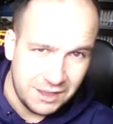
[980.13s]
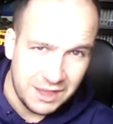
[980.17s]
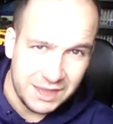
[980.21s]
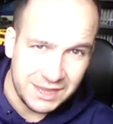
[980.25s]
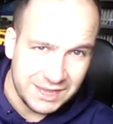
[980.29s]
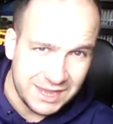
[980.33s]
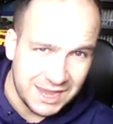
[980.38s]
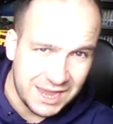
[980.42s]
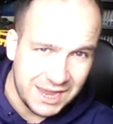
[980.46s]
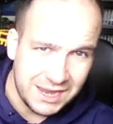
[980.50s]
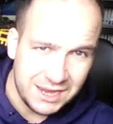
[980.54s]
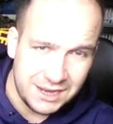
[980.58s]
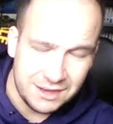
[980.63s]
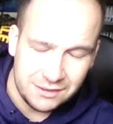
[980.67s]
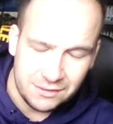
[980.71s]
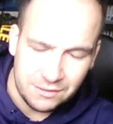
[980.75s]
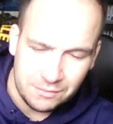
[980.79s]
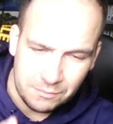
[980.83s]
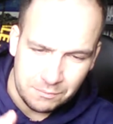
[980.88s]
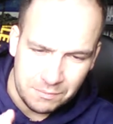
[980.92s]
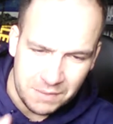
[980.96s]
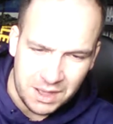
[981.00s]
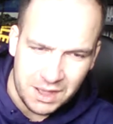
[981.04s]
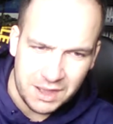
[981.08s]
Again,
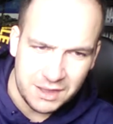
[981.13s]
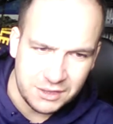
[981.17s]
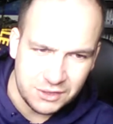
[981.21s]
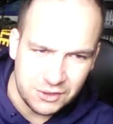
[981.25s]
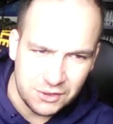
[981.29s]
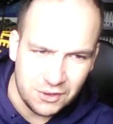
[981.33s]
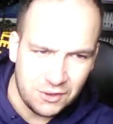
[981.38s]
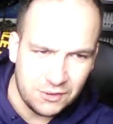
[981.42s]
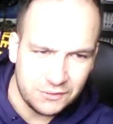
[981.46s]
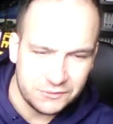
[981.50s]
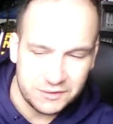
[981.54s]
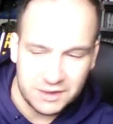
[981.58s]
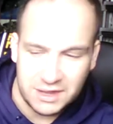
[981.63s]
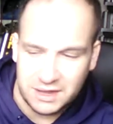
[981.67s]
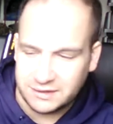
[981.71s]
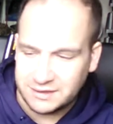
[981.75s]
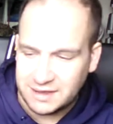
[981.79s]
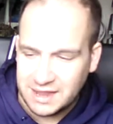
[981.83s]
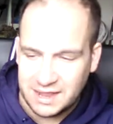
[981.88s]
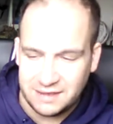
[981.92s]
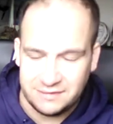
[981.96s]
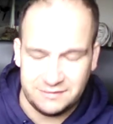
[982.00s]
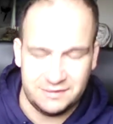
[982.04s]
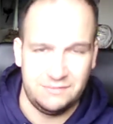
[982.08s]
my God, I
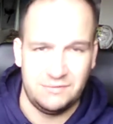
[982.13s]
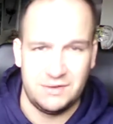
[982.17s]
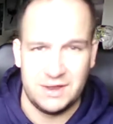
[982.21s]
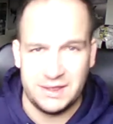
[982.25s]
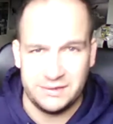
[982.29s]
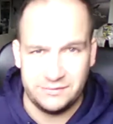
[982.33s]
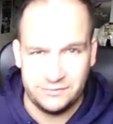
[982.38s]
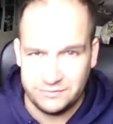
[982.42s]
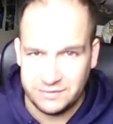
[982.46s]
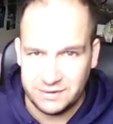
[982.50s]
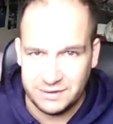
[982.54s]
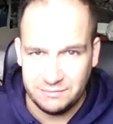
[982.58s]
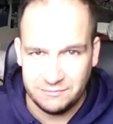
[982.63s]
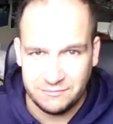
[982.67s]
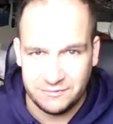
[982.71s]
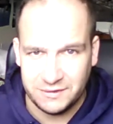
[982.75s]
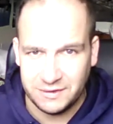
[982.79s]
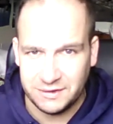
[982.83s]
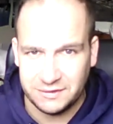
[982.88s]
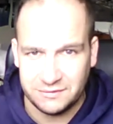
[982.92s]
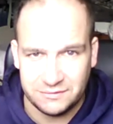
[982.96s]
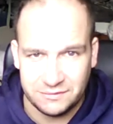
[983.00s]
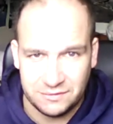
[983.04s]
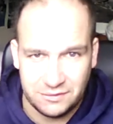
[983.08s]
don't even enter any
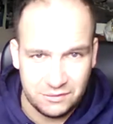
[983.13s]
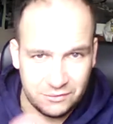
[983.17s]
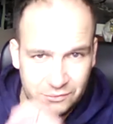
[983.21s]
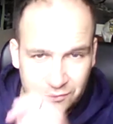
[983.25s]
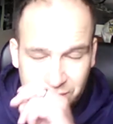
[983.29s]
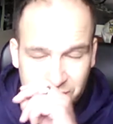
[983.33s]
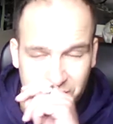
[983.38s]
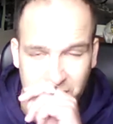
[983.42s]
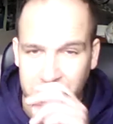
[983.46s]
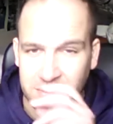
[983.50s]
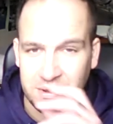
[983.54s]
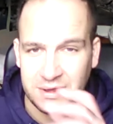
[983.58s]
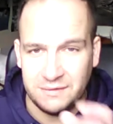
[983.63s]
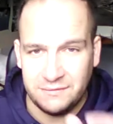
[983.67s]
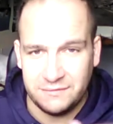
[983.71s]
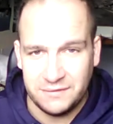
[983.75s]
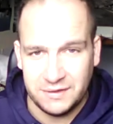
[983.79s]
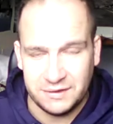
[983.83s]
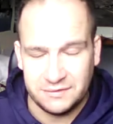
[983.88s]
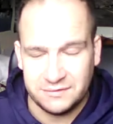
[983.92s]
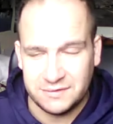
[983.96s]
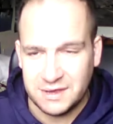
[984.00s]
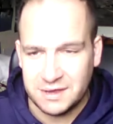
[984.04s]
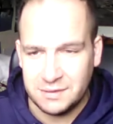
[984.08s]
figures or do any
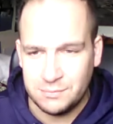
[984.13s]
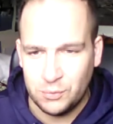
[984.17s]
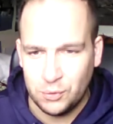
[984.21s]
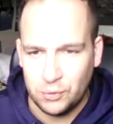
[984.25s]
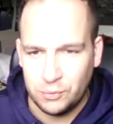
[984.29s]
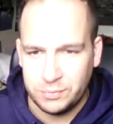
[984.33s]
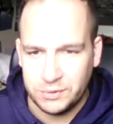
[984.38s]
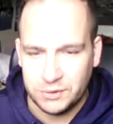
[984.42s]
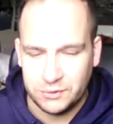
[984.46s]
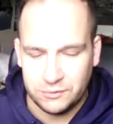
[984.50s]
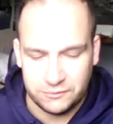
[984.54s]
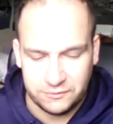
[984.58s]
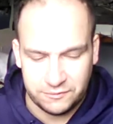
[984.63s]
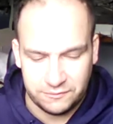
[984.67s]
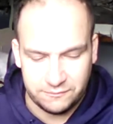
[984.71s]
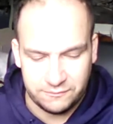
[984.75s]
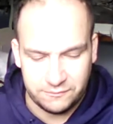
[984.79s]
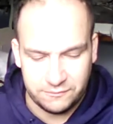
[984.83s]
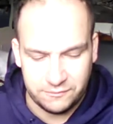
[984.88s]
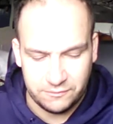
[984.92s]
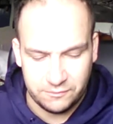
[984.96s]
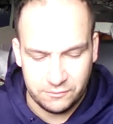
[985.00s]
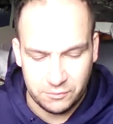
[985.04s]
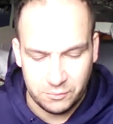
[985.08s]
figures anymore because of
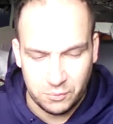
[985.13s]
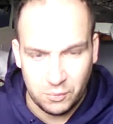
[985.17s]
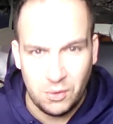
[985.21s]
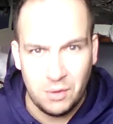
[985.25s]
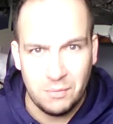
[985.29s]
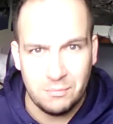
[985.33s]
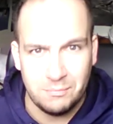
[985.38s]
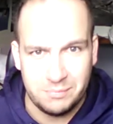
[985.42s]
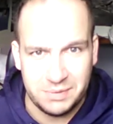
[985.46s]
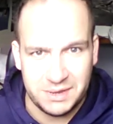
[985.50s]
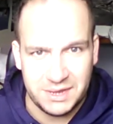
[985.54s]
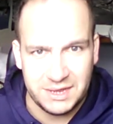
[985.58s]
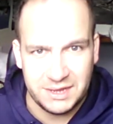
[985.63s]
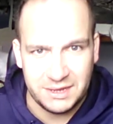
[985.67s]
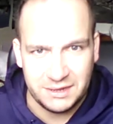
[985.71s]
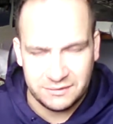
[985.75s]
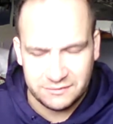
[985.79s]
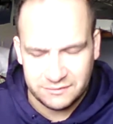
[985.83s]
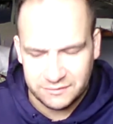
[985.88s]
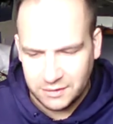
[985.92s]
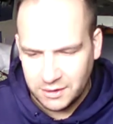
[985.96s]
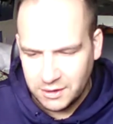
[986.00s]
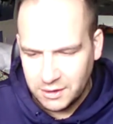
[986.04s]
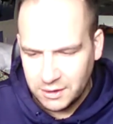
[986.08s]
number one,
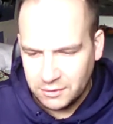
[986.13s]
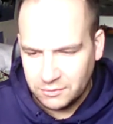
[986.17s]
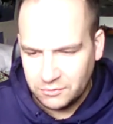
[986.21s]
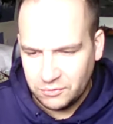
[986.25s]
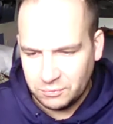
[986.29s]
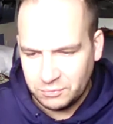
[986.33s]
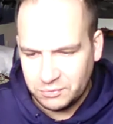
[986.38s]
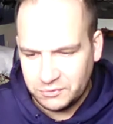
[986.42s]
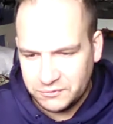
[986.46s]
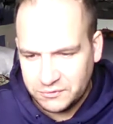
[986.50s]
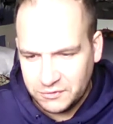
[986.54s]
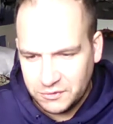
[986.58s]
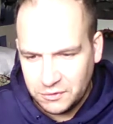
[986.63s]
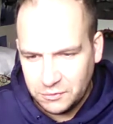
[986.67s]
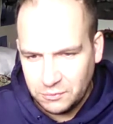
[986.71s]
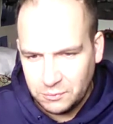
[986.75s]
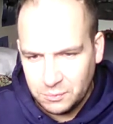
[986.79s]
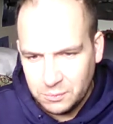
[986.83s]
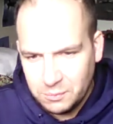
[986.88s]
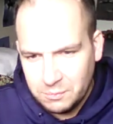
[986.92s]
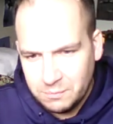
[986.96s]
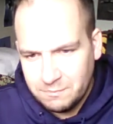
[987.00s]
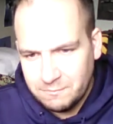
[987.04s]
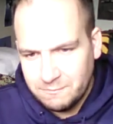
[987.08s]
bees, number two,
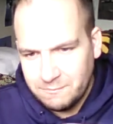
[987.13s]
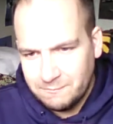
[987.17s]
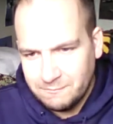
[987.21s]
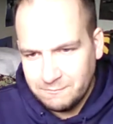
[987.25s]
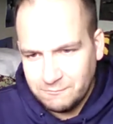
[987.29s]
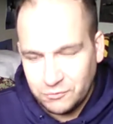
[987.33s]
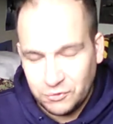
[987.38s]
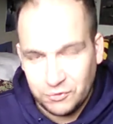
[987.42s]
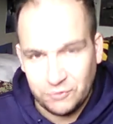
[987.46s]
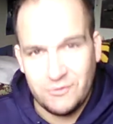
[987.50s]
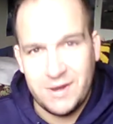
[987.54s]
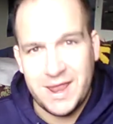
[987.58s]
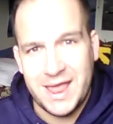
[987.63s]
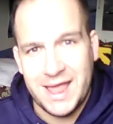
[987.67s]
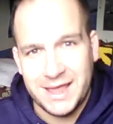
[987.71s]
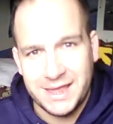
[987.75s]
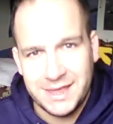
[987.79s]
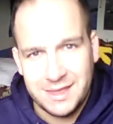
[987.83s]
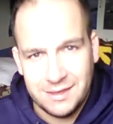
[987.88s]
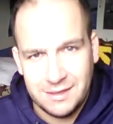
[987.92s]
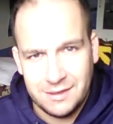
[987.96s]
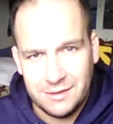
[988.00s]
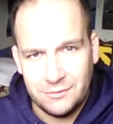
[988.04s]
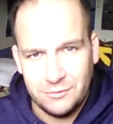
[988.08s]

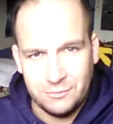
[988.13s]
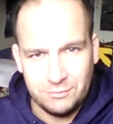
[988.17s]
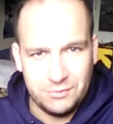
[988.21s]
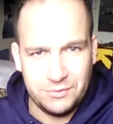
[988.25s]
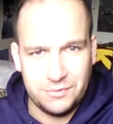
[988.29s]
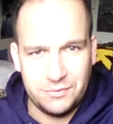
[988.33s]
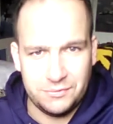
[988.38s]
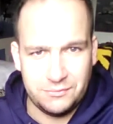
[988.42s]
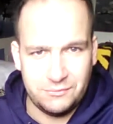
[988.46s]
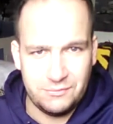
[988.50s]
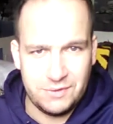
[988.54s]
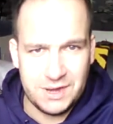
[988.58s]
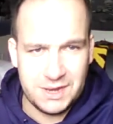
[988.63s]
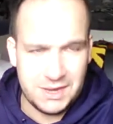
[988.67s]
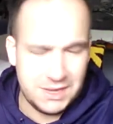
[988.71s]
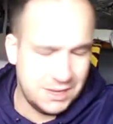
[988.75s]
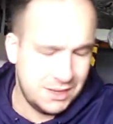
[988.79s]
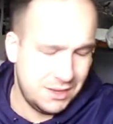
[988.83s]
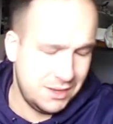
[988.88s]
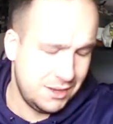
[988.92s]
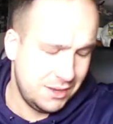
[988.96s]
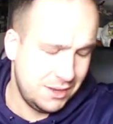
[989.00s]
Greg, and number three,